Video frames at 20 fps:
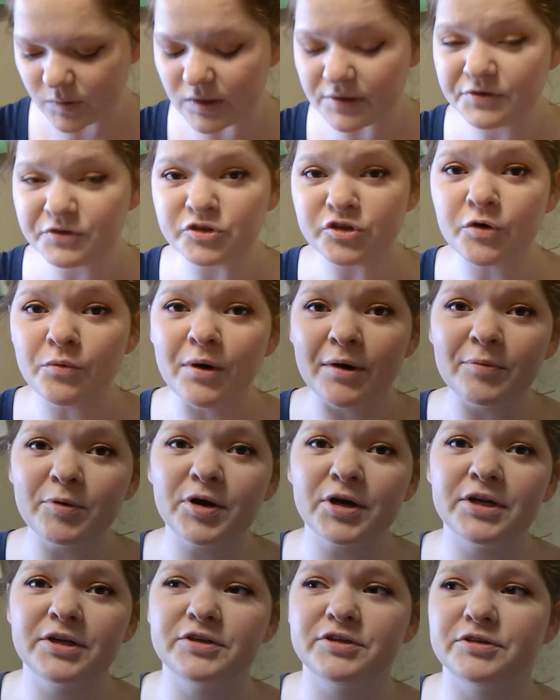So what we're
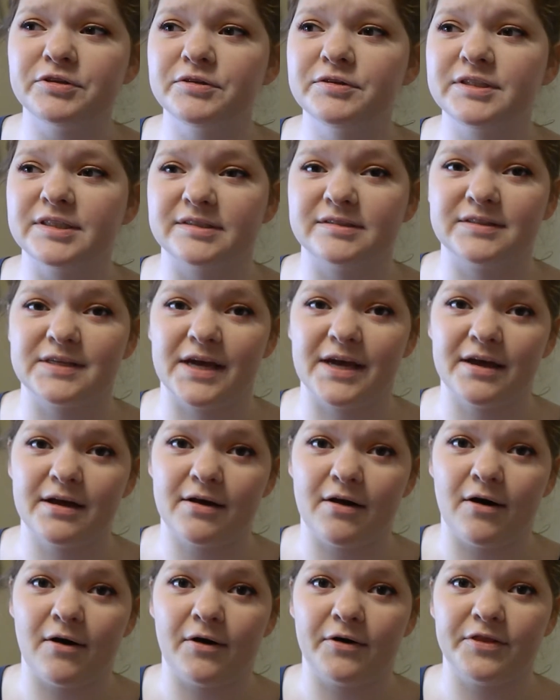going to do to set
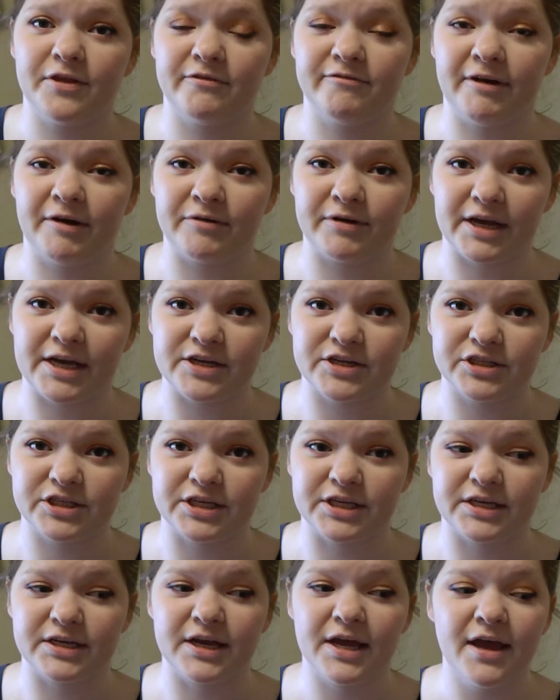all the
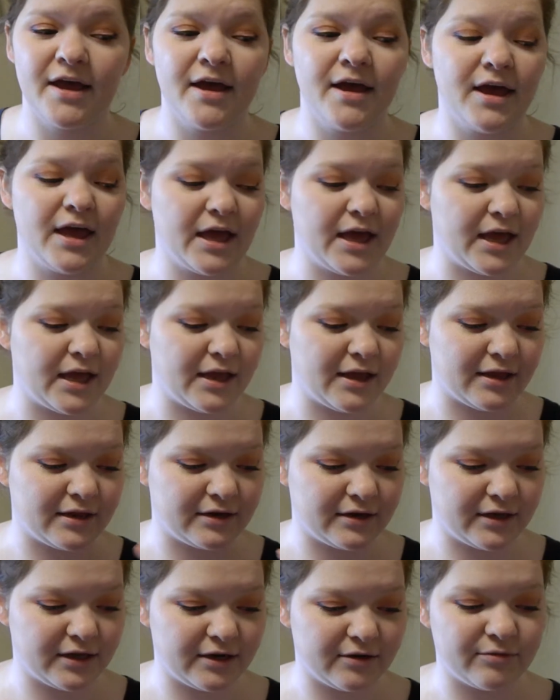foundation
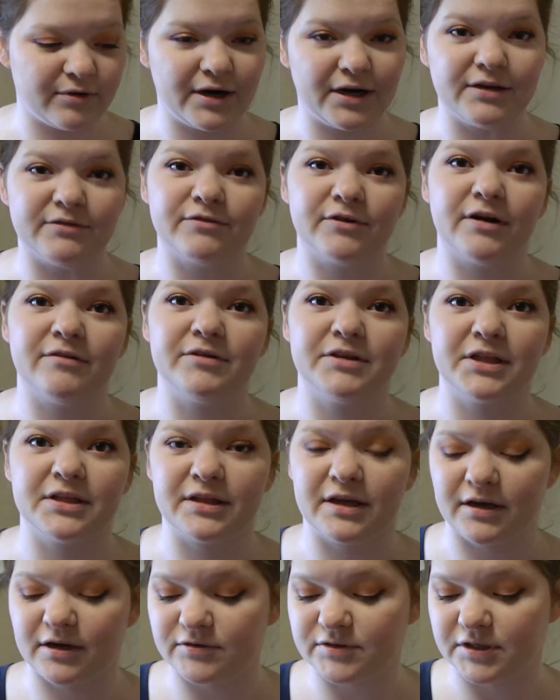and get it ready for everything
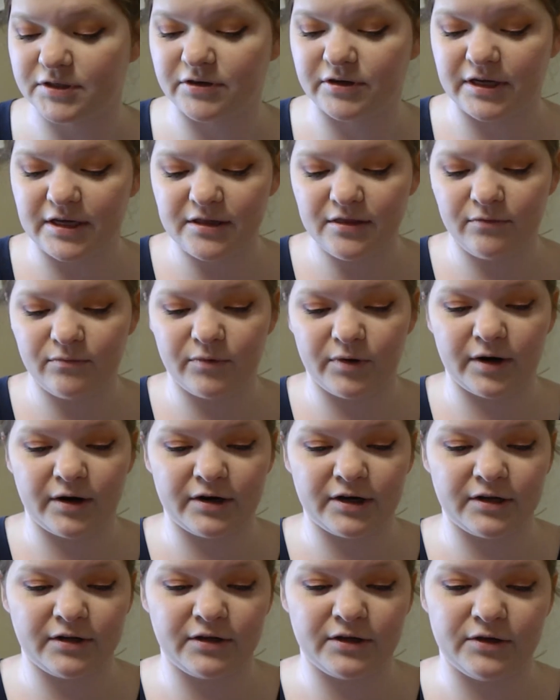that goes underneath, we're going
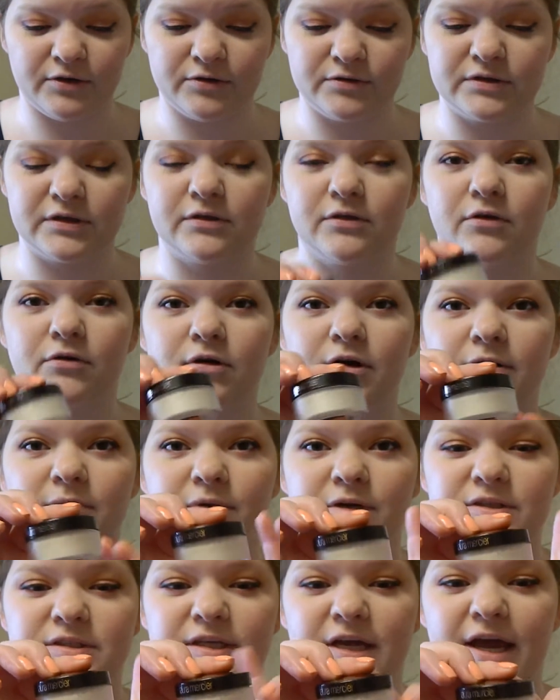to use Laura
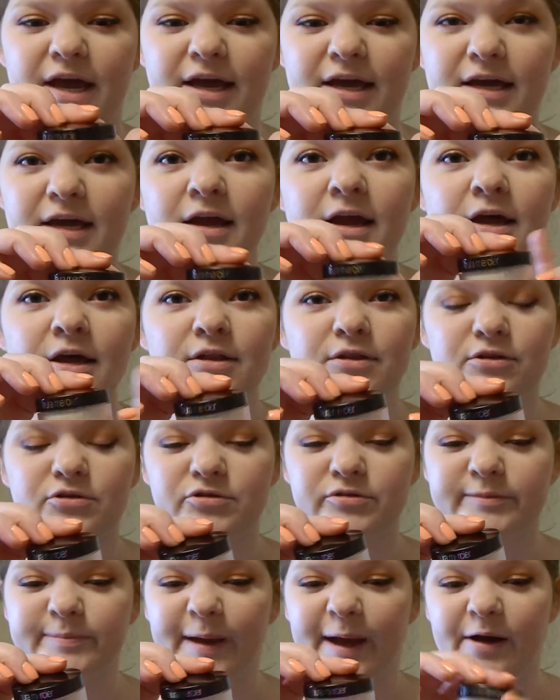Mercier
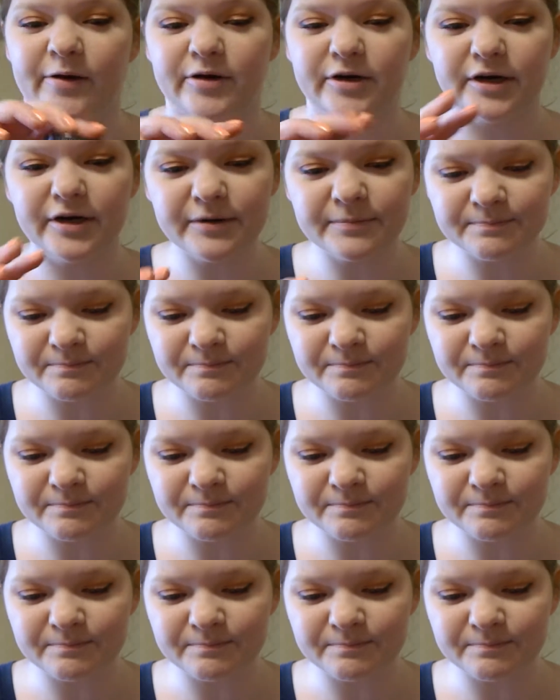loose powder.